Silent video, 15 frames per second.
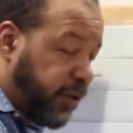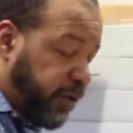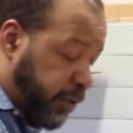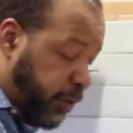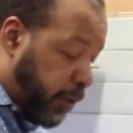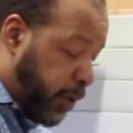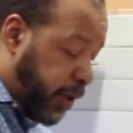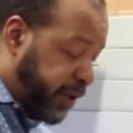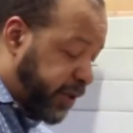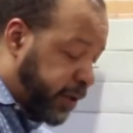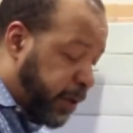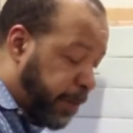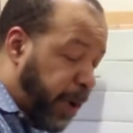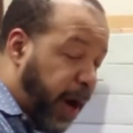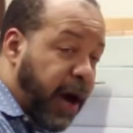Show
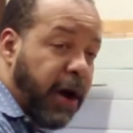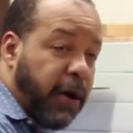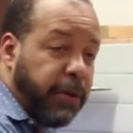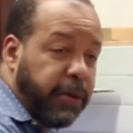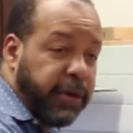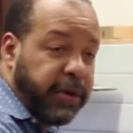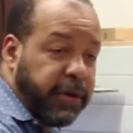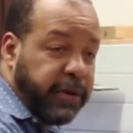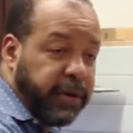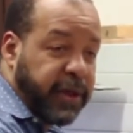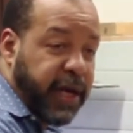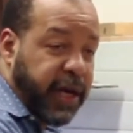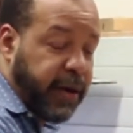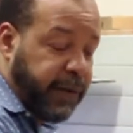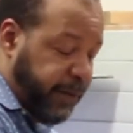us the power in your
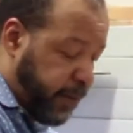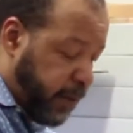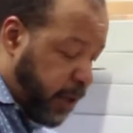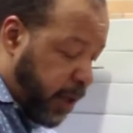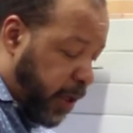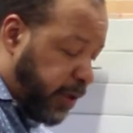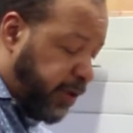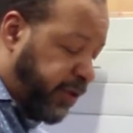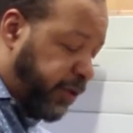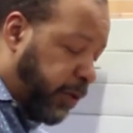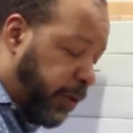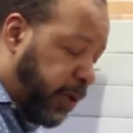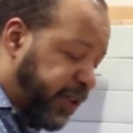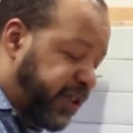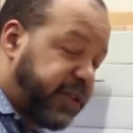life.
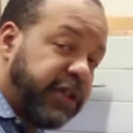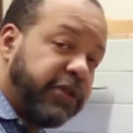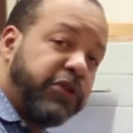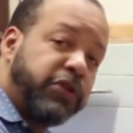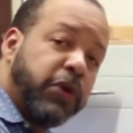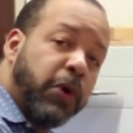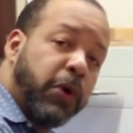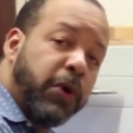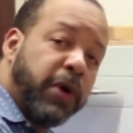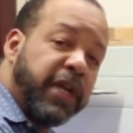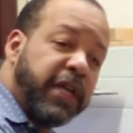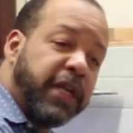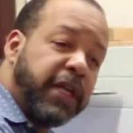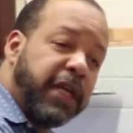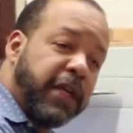Show us the joy